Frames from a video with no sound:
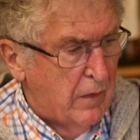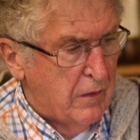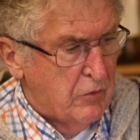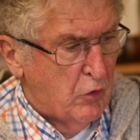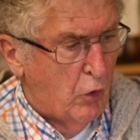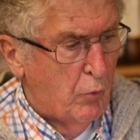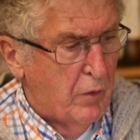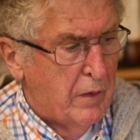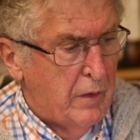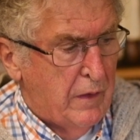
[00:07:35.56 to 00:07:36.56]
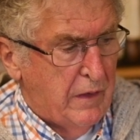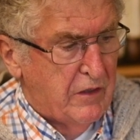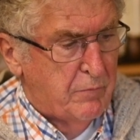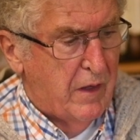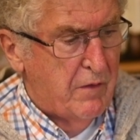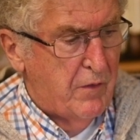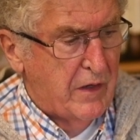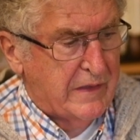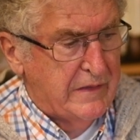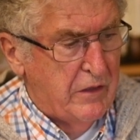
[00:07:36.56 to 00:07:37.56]
So he's made it very
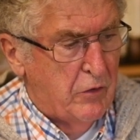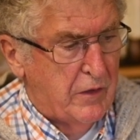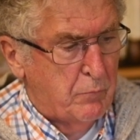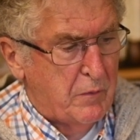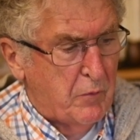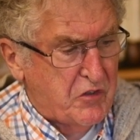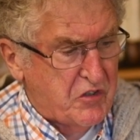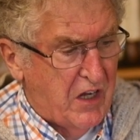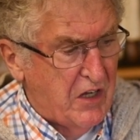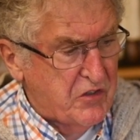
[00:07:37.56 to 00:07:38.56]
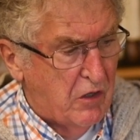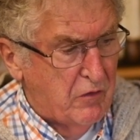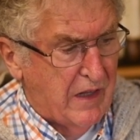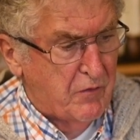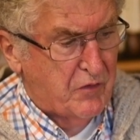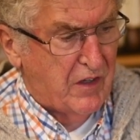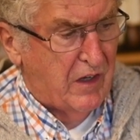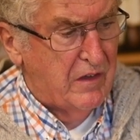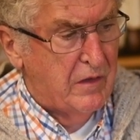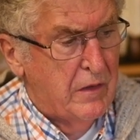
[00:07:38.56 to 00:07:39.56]
clear that we must change our
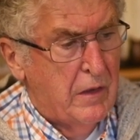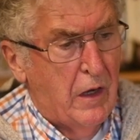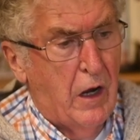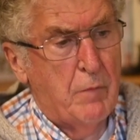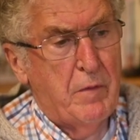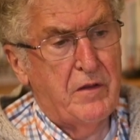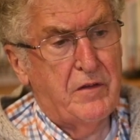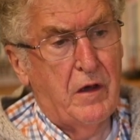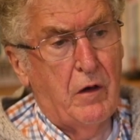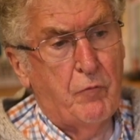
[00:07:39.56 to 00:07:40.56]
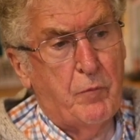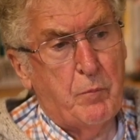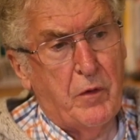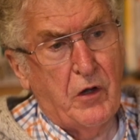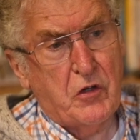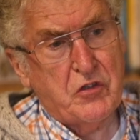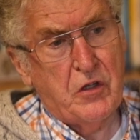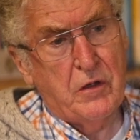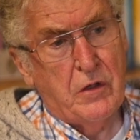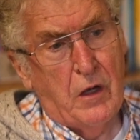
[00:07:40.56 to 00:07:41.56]
lifestyle, our methods of
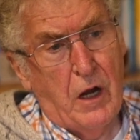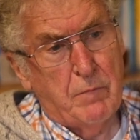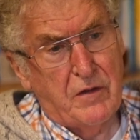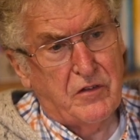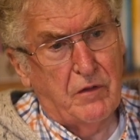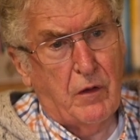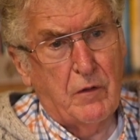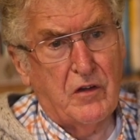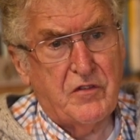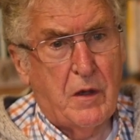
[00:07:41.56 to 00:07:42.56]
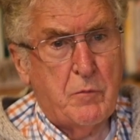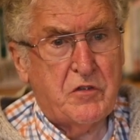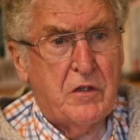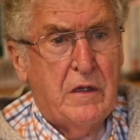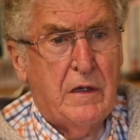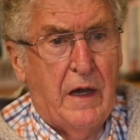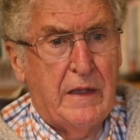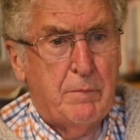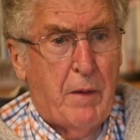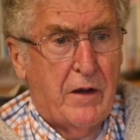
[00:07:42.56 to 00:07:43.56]
production, our methods of consumption, and
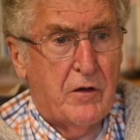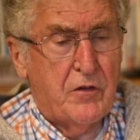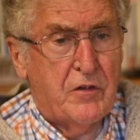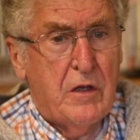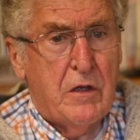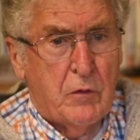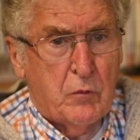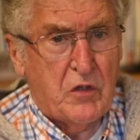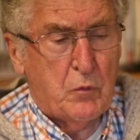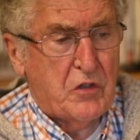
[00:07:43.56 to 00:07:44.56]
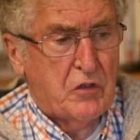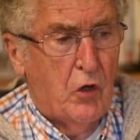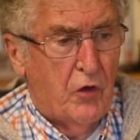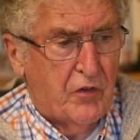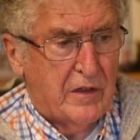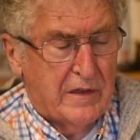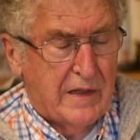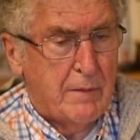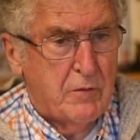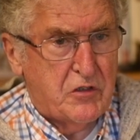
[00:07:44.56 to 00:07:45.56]
the patterns which cause
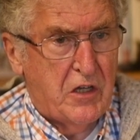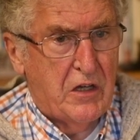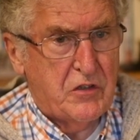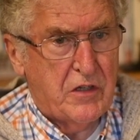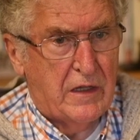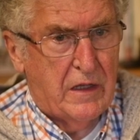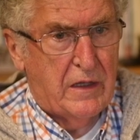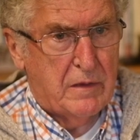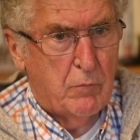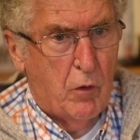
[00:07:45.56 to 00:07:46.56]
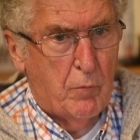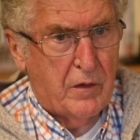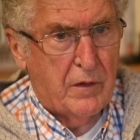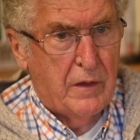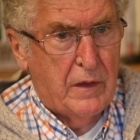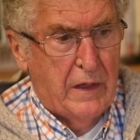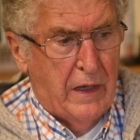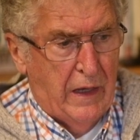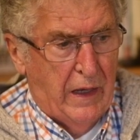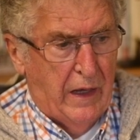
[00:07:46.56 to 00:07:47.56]
climate change at the moment.
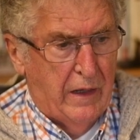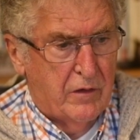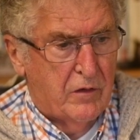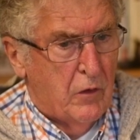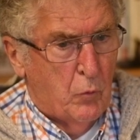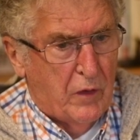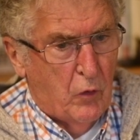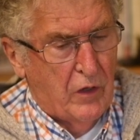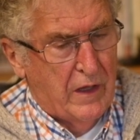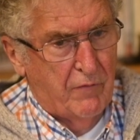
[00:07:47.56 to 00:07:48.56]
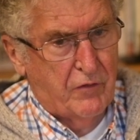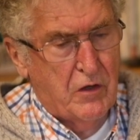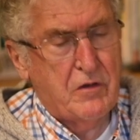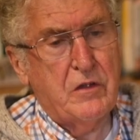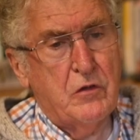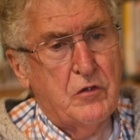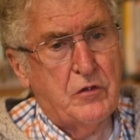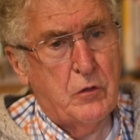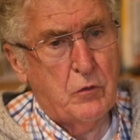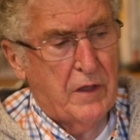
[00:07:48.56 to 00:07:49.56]
And we only have 30 years to
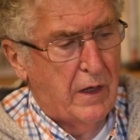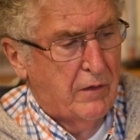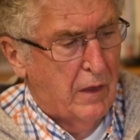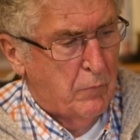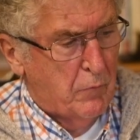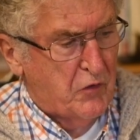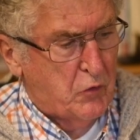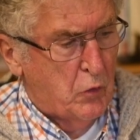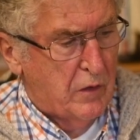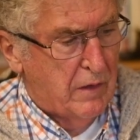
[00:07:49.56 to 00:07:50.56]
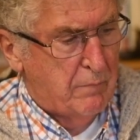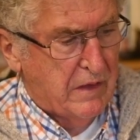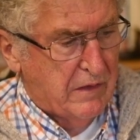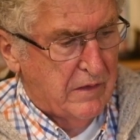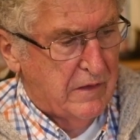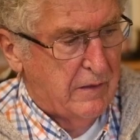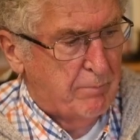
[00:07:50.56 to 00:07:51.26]
do that, and we must do it immediately.